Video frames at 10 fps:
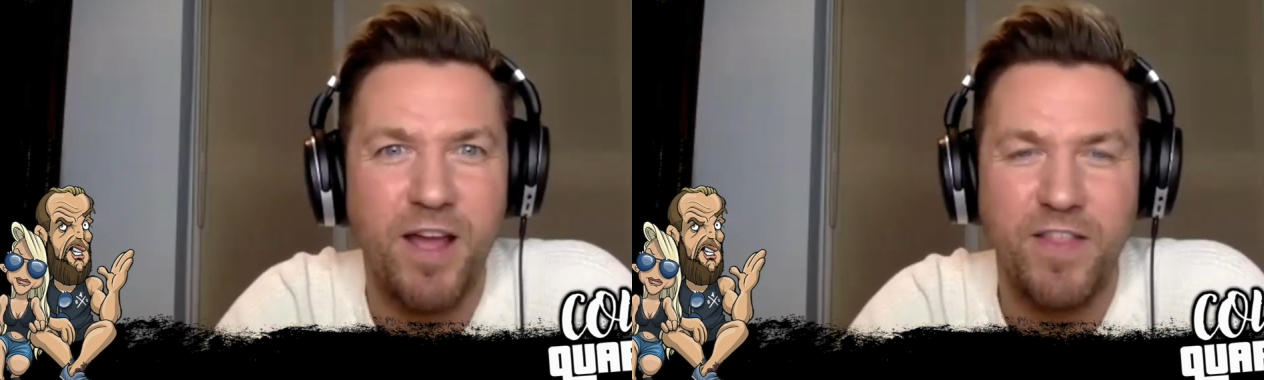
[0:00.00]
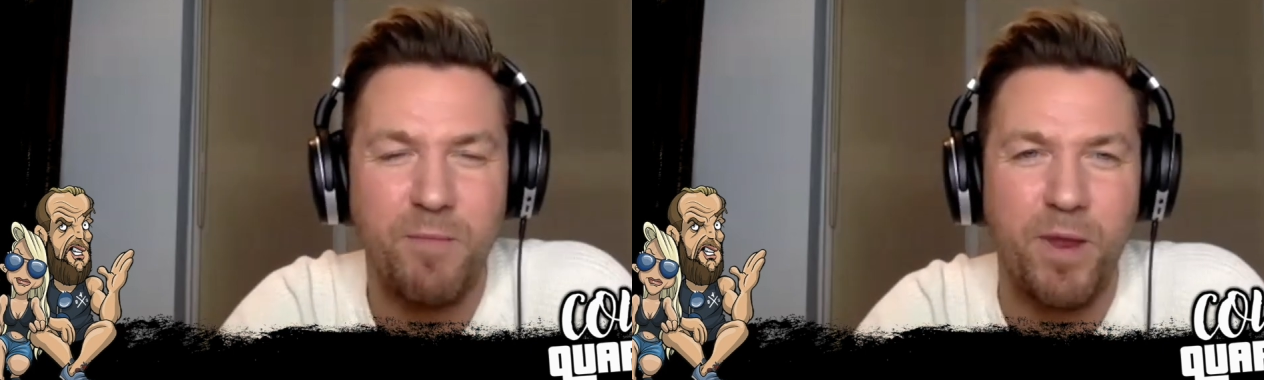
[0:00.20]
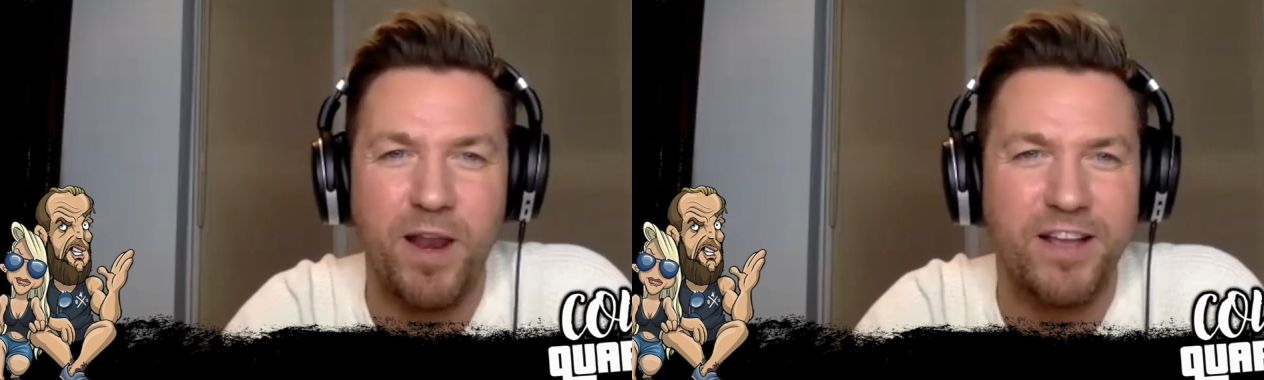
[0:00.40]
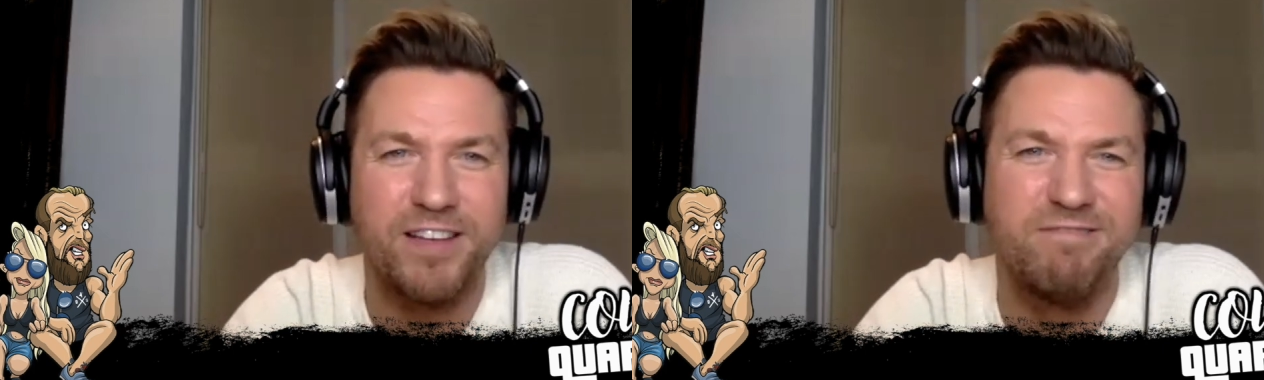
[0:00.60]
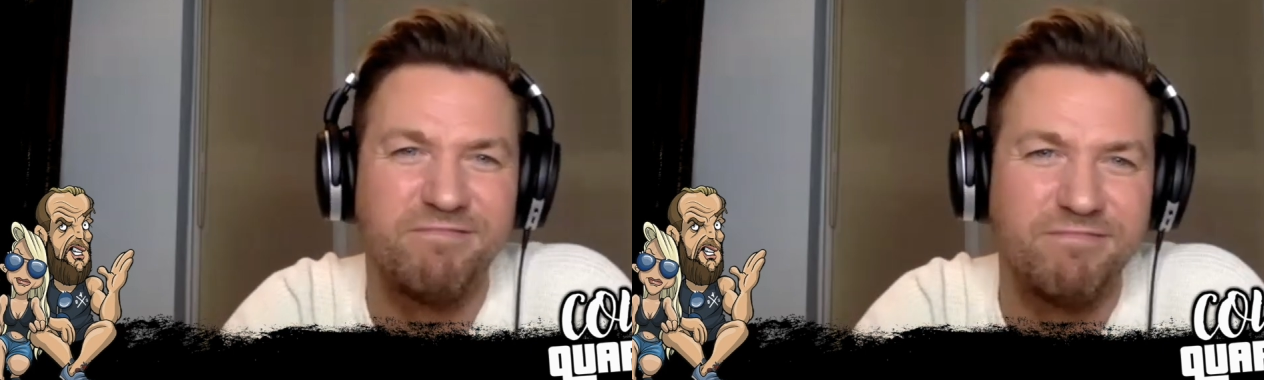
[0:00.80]
Speaker 1: it and then be
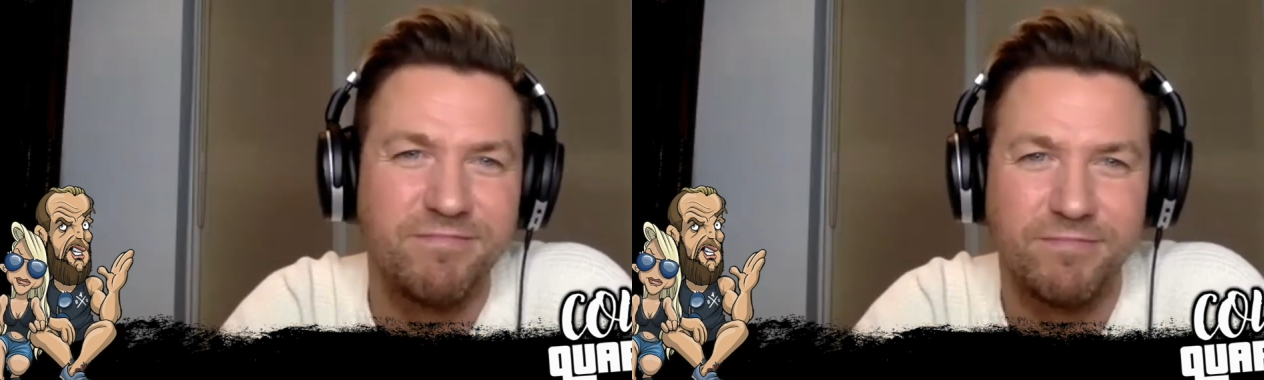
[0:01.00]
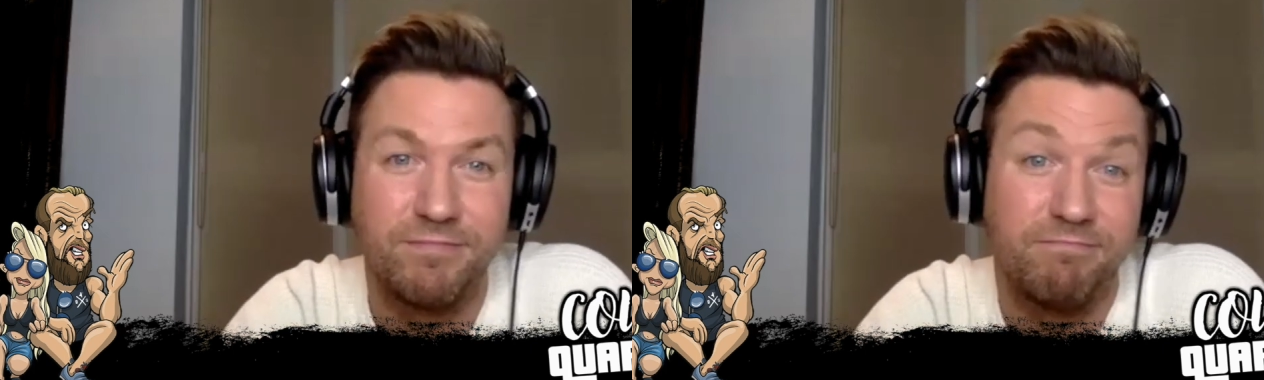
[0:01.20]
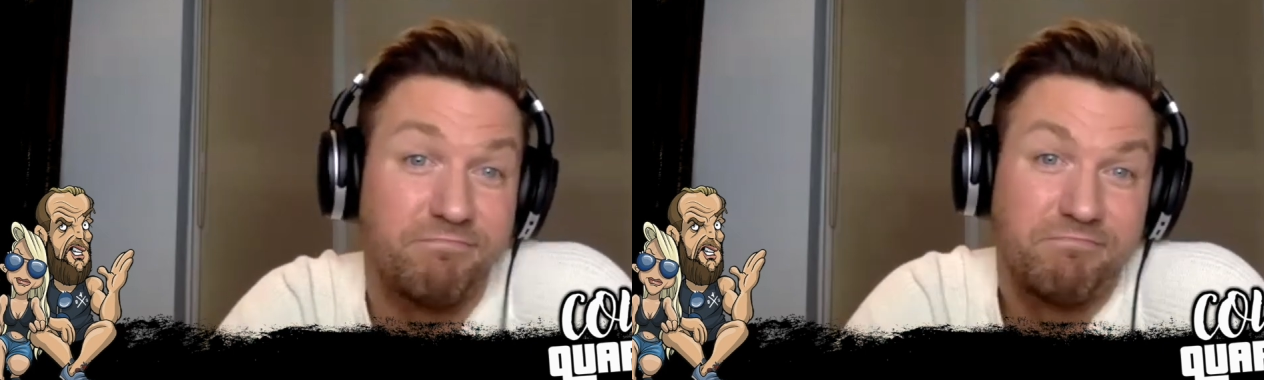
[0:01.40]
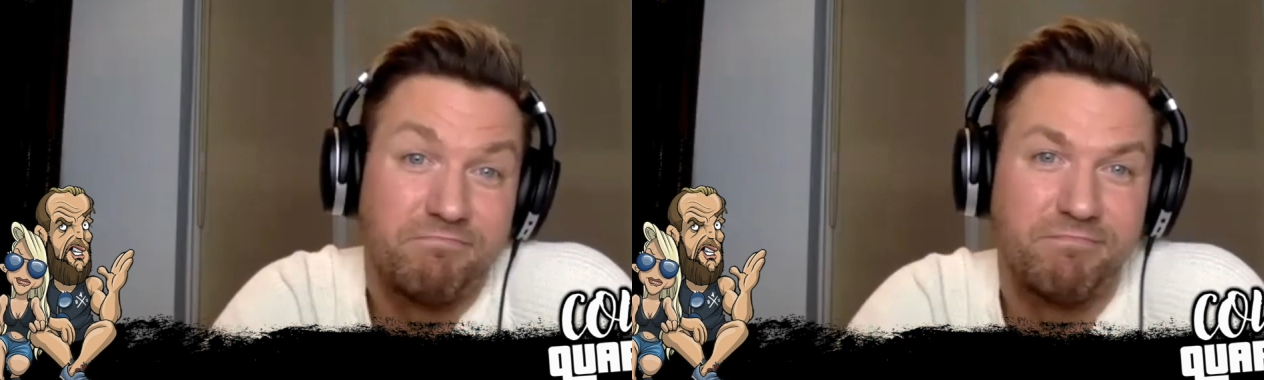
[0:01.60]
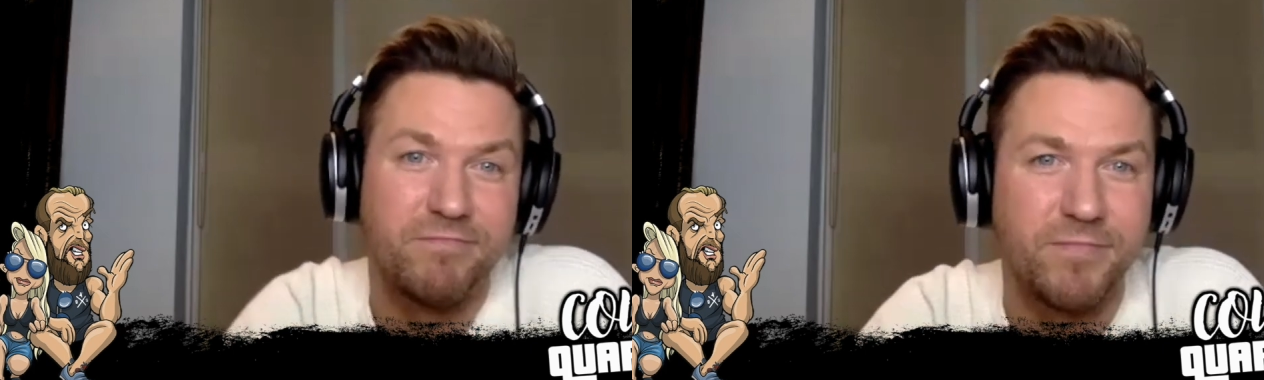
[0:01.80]
like, um,
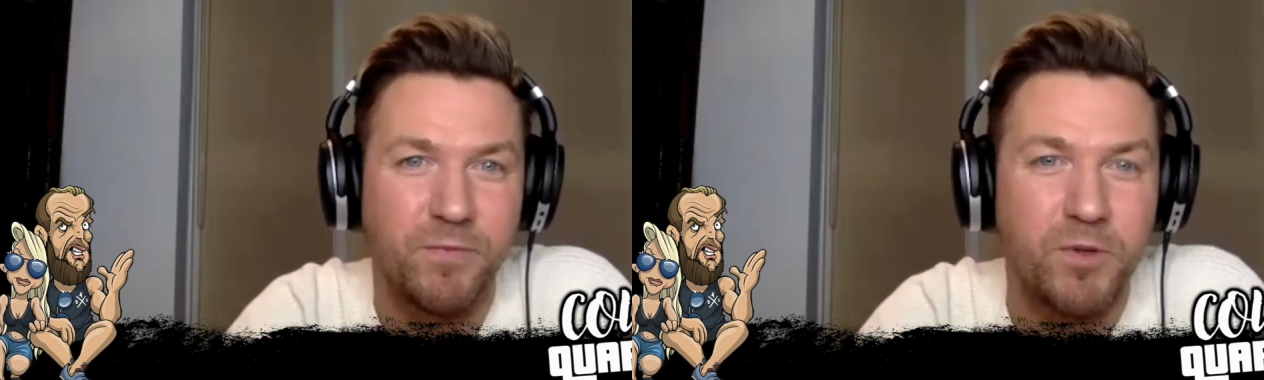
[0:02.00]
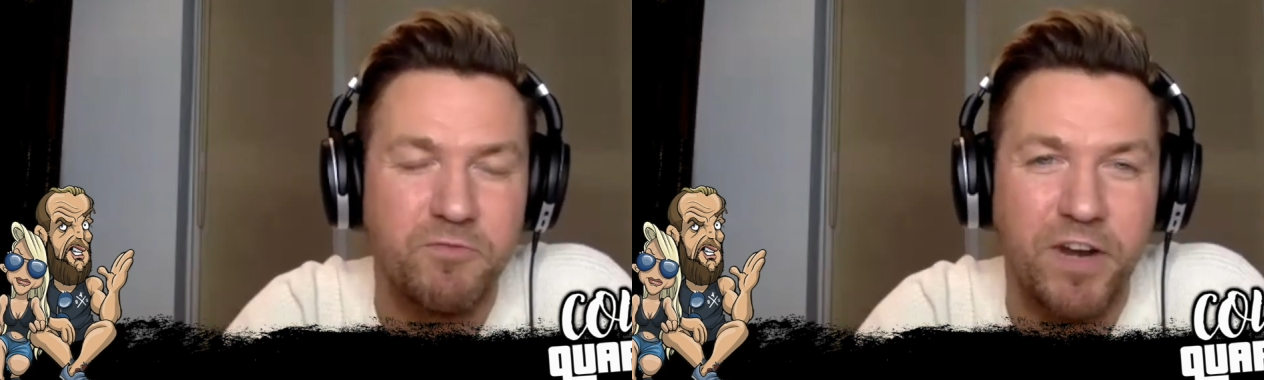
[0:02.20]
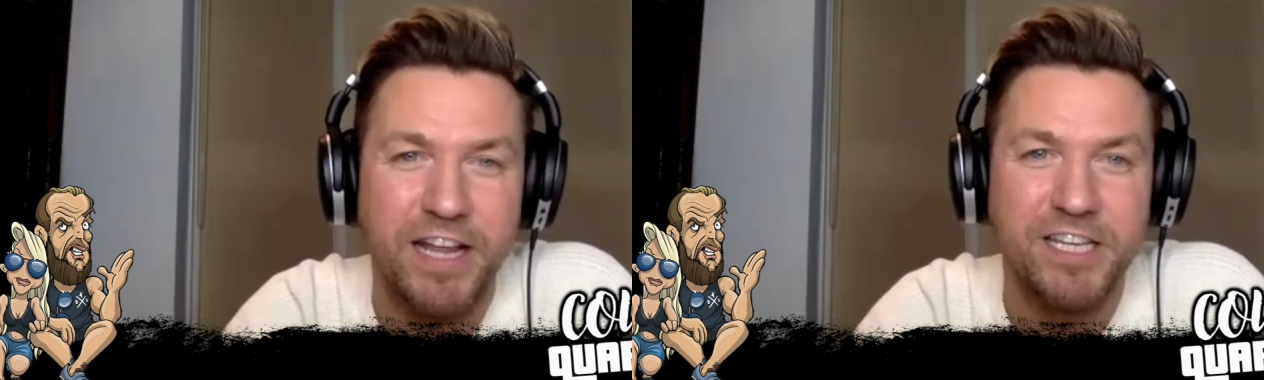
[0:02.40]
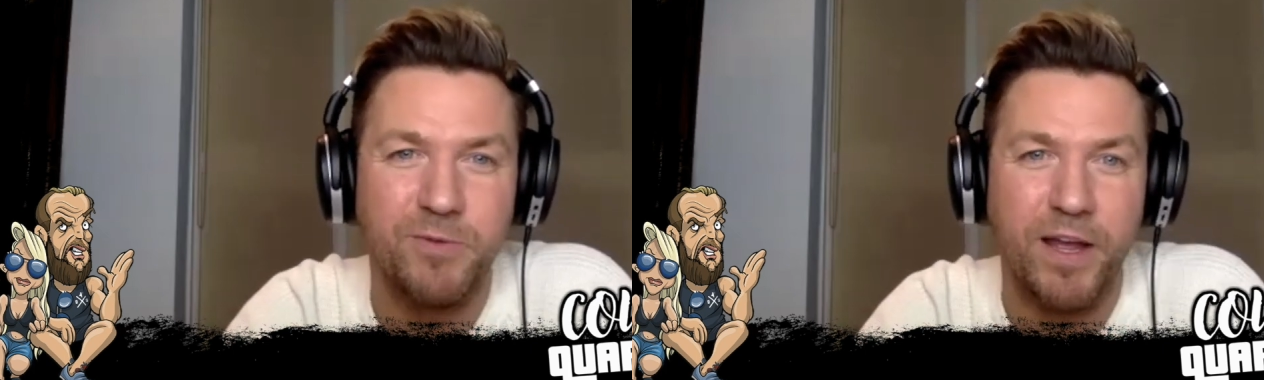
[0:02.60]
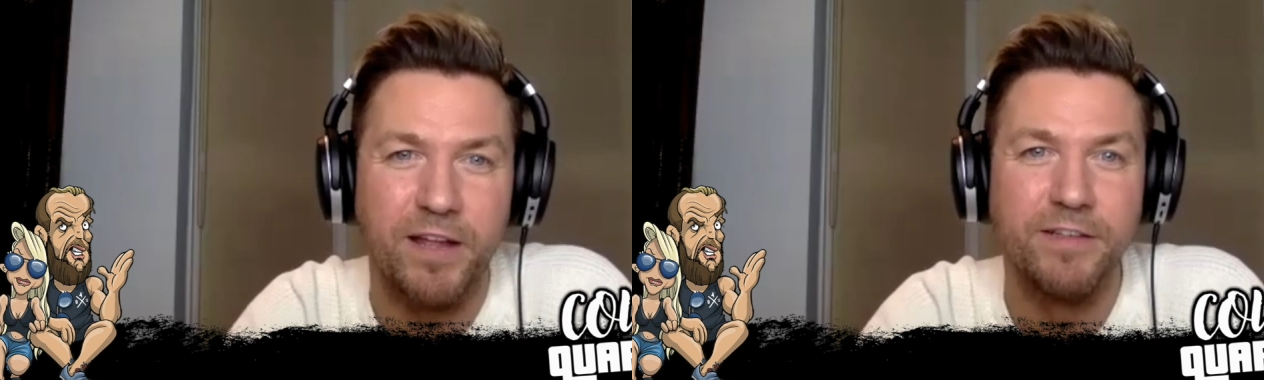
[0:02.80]
wasn't really
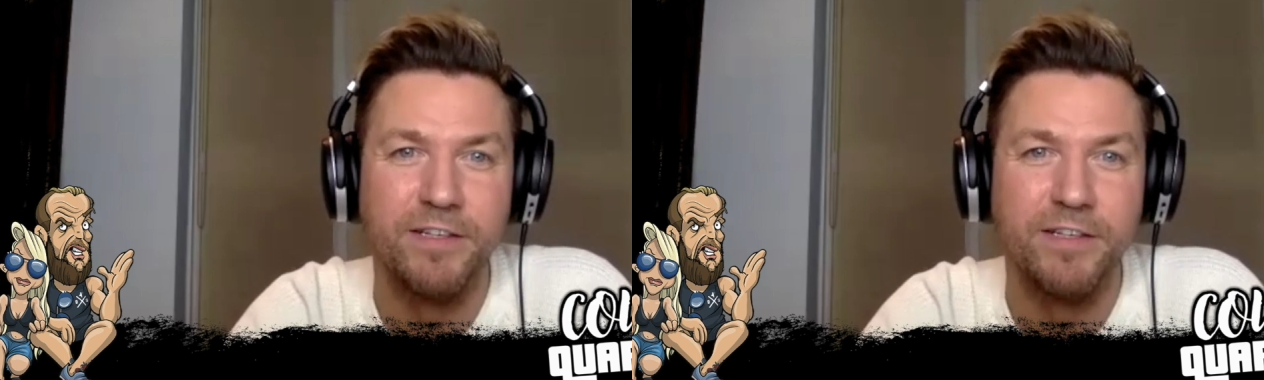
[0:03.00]
into it.